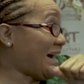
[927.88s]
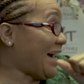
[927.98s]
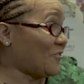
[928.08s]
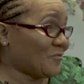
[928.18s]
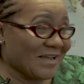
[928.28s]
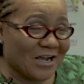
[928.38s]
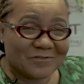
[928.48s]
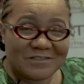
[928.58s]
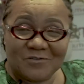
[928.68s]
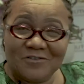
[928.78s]
alumni
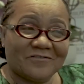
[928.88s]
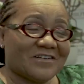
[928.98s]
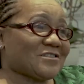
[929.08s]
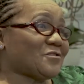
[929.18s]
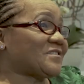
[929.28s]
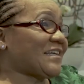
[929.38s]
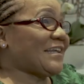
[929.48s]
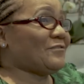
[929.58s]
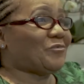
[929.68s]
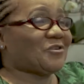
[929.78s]
of University of
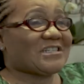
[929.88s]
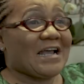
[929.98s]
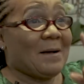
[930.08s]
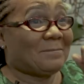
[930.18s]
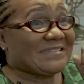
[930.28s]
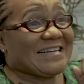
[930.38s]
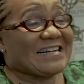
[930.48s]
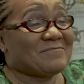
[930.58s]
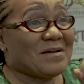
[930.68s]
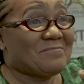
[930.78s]
Stellenbosch, but I
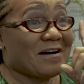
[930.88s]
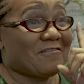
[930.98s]
remember